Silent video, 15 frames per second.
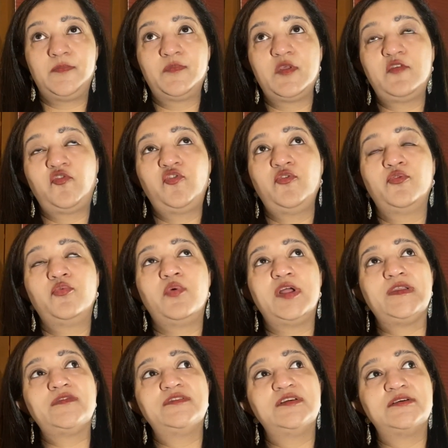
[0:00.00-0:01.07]
So, one
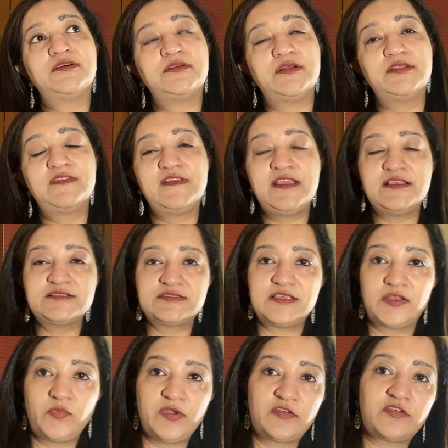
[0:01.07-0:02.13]
of the things
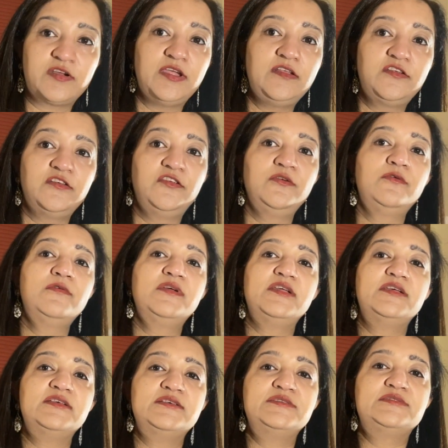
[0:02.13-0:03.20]
that we're trying to do
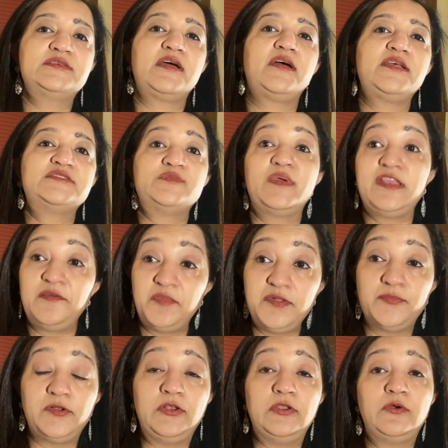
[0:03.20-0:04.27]
is, as many
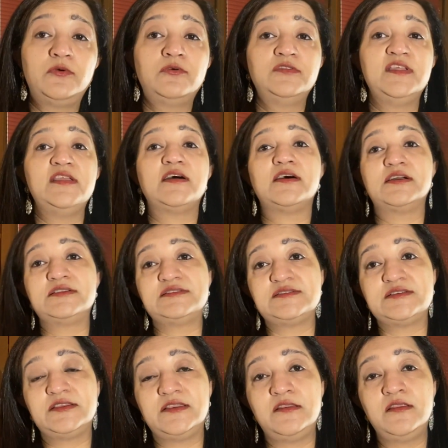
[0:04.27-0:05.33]
people know, the arts
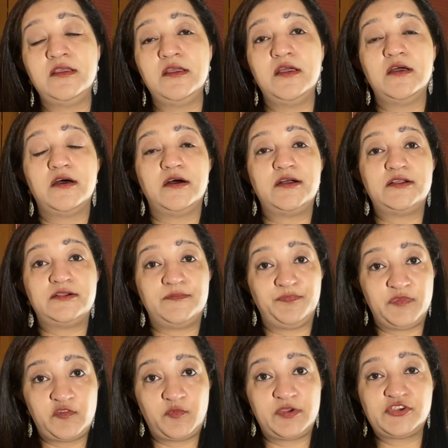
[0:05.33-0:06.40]
and
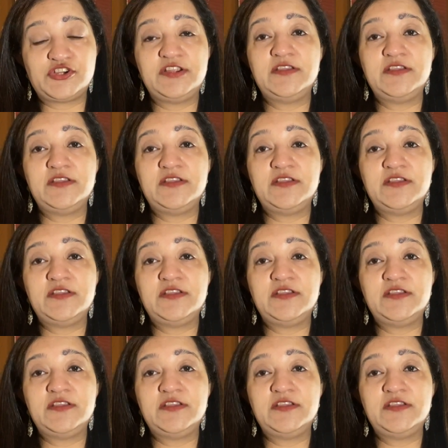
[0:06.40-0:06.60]
especially